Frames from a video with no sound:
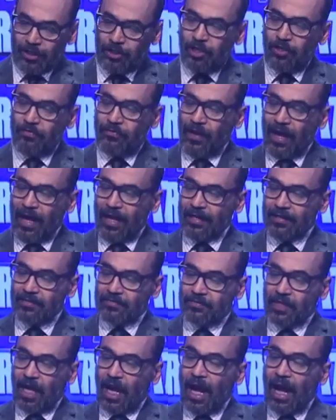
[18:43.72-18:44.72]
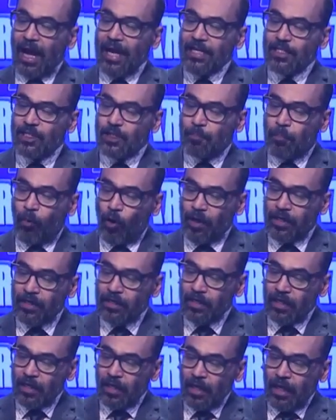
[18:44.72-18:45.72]
Question five. The highest
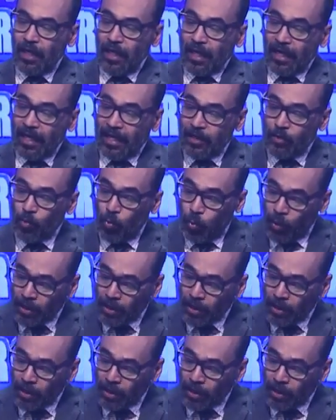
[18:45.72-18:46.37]
point in